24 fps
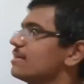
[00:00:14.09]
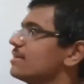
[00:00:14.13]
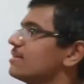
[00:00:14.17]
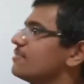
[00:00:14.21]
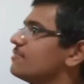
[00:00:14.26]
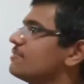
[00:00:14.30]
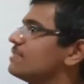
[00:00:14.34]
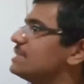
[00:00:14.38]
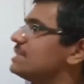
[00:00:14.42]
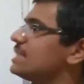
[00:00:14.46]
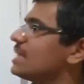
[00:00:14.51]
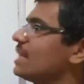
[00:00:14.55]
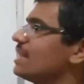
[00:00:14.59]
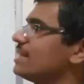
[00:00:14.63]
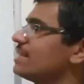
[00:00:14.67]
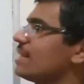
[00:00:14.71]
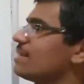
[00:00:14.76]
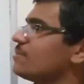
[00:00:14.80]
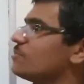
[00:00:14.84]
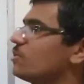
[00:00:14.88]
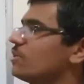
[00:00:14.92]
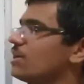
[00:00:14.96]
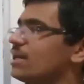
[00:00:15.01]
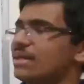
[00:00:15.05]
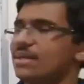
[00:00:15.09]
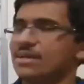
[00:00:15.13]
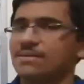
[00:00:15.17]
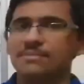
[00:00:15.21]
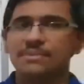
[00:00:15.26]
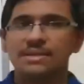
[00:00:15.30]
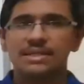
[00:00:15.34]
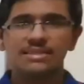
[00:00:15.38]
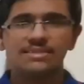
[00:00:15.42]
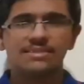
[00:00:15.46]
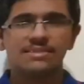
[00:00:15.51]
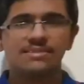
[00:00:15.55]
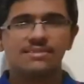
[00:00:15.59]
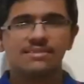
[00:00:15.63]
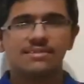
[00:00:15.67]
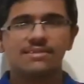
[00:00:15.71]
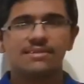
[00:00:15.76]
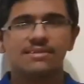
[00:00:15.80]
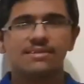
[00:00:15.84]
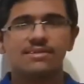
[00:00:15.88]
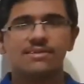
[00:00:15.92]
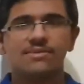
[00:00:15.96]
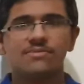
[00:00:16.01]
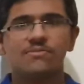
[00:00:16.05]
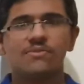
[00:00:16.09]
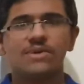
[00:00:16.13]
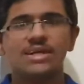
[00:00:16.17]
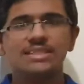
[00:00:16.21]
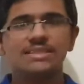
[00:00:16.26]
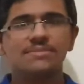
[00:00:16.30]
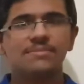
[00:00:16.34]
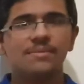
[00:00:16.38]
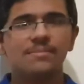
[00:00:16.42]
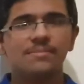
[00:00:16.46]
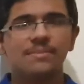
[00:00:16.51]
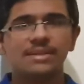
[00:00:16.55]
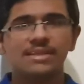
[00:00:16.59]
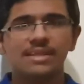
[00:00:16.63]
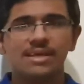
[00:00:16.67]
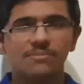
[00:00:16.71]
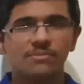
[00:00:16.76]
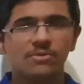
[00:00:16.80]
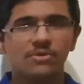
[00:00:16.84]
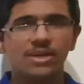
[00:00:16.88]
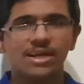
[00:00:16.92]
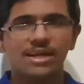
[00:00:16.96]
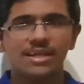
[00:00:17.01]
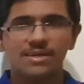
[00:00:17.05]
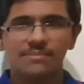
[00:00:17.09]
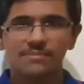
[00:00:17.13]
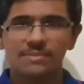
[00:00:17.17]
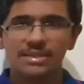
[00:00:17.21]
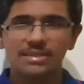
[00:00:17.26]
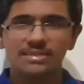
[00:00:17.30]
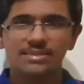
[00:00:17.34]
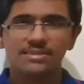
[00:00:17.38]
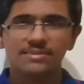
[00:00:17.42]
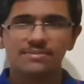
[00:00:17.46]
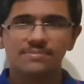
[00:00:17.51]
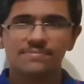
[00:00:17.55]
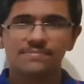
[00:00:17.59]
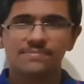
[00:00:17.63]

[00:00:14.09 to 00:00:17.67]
Physical thermodynamics. What is meant by thermodynamics?